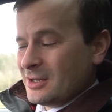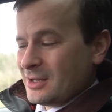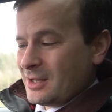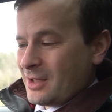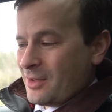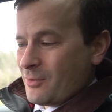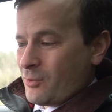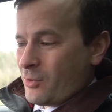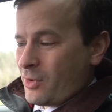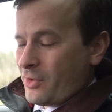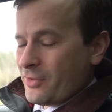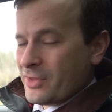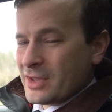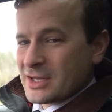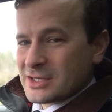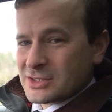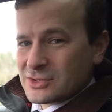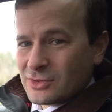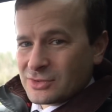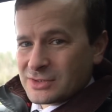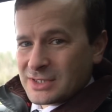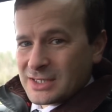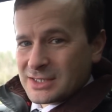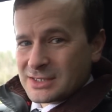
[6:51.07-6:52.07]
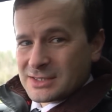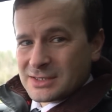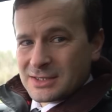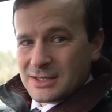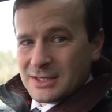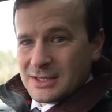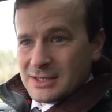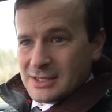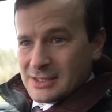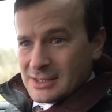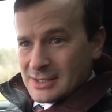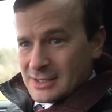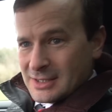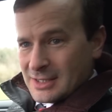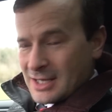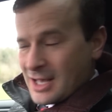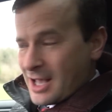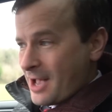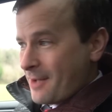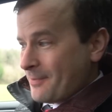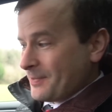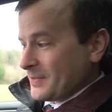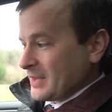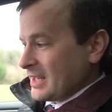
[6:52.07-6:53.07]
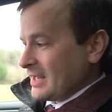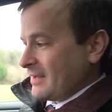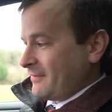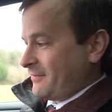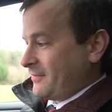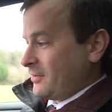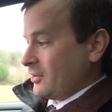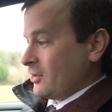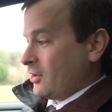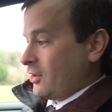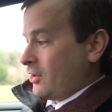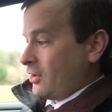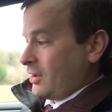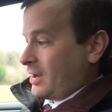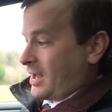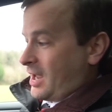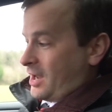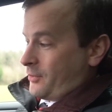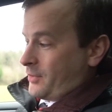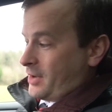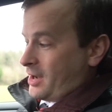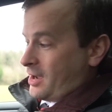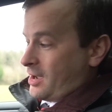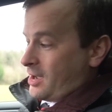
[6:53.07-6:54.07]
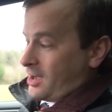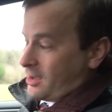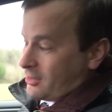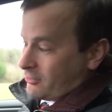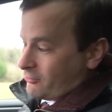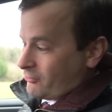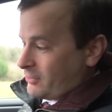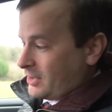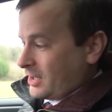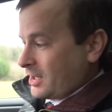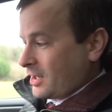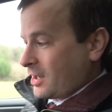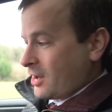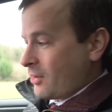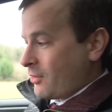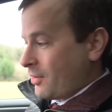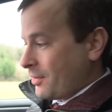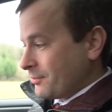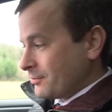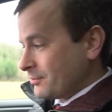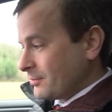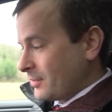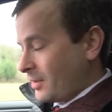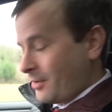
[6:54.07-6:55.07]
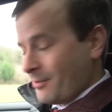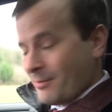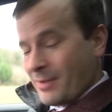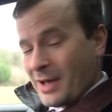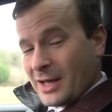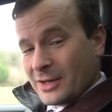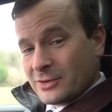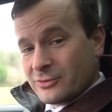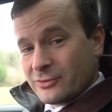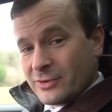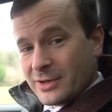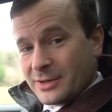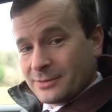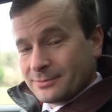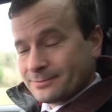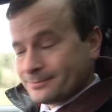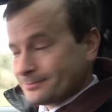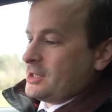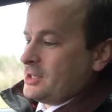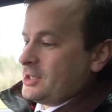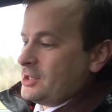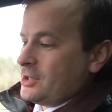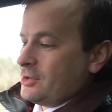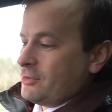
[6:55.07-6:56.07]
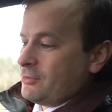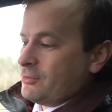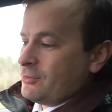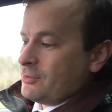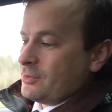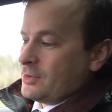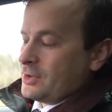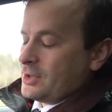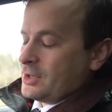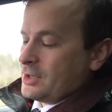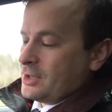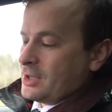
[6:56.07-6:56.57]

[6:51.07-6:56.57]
And what this does is, if you're like we are, really low on battery, you